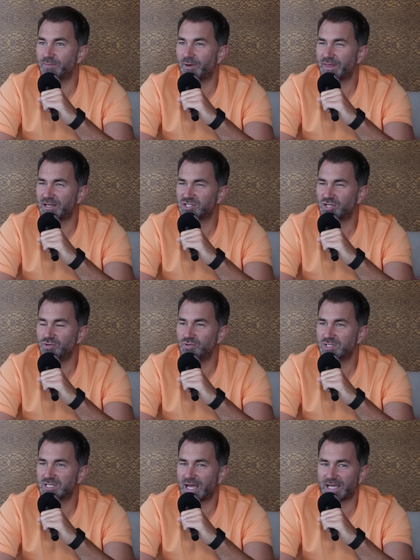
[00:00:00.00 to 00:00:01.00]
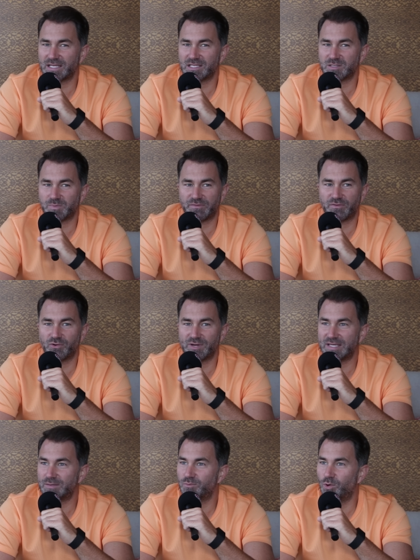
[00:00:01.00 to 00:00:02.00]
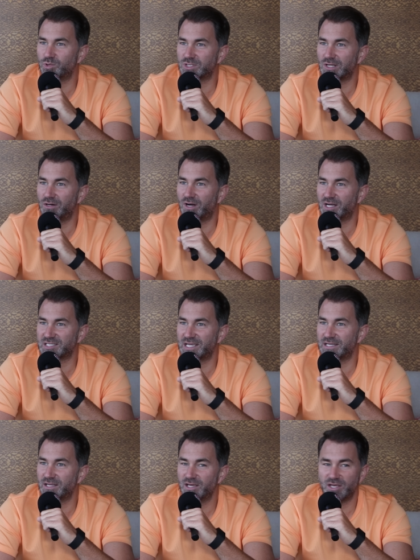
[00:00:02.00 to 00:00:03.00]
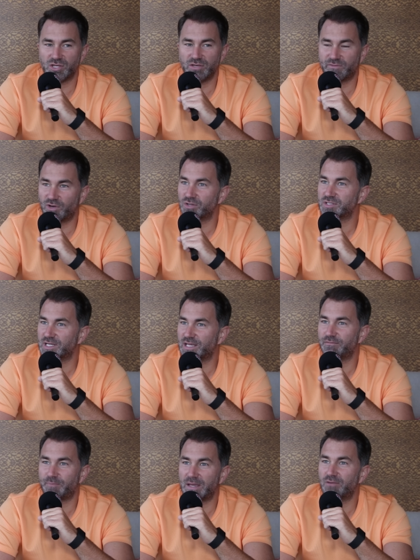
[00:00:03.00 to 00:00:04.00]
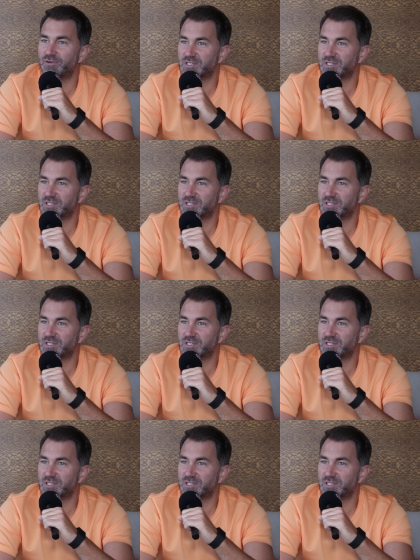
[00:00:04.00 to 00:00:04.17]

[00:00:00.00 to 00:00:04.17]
I think two seconds before he walked along, I said, "You've got to give big